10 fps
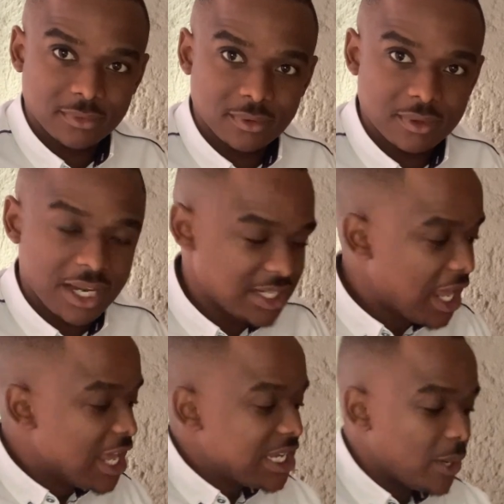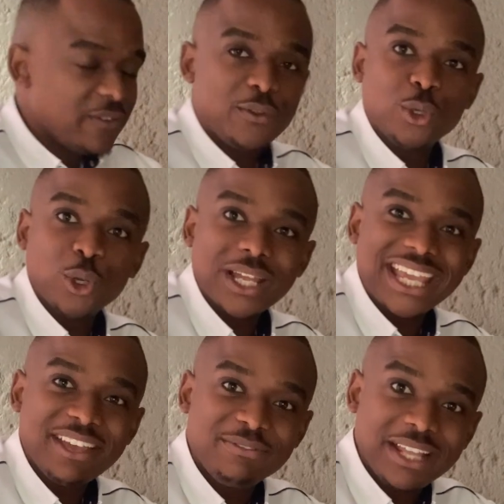right? Now, if you look
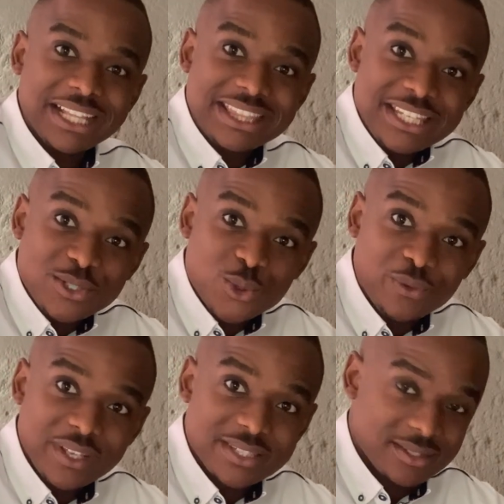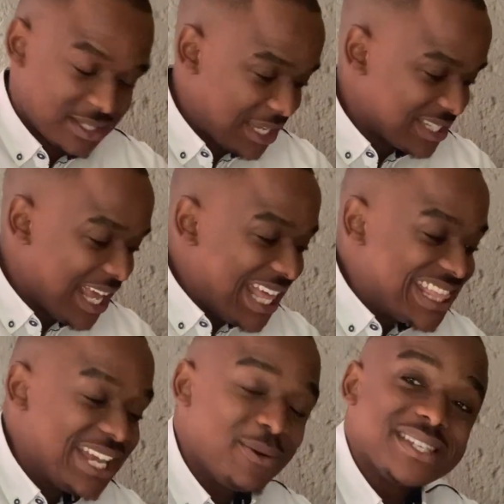carefully at these 2 vessels, guys, there is